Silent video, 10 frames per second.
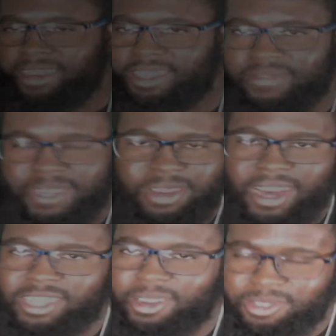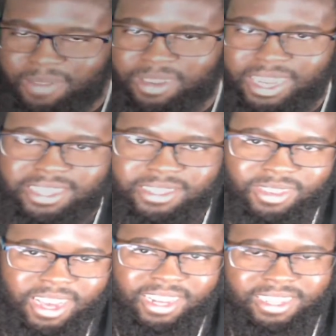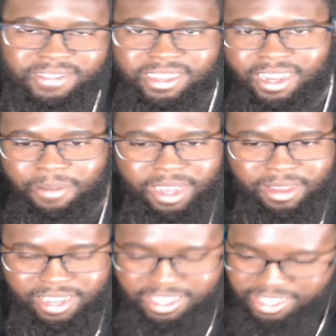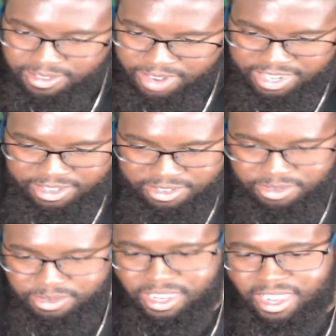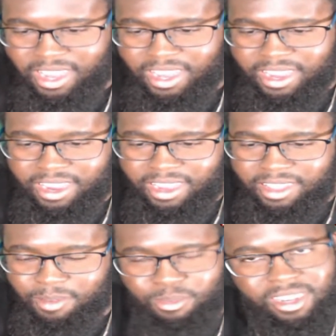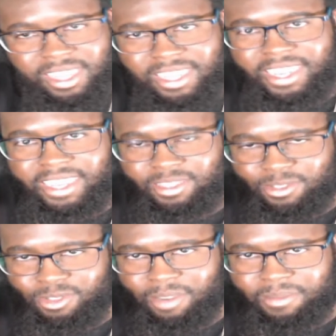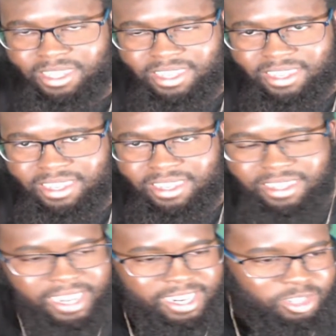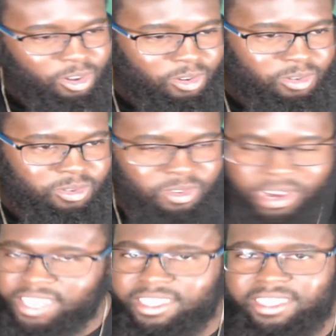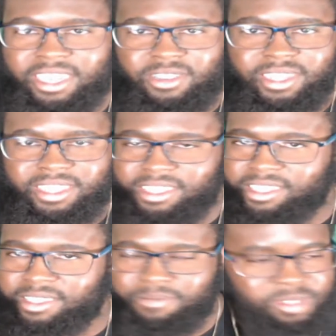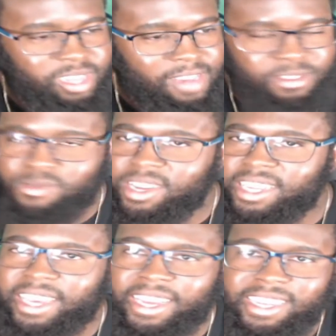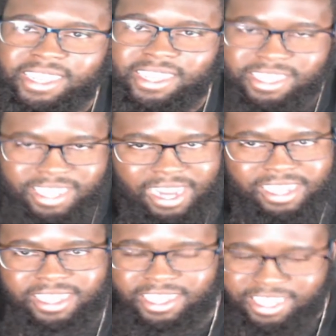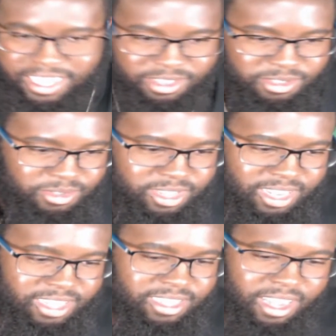another video. As always, drop a like, subscribe, leave a comment, and let's get right into it. The Brooklyn Nets drama, like this whole crazy series, this Kevin Durant, KD, the saga continues because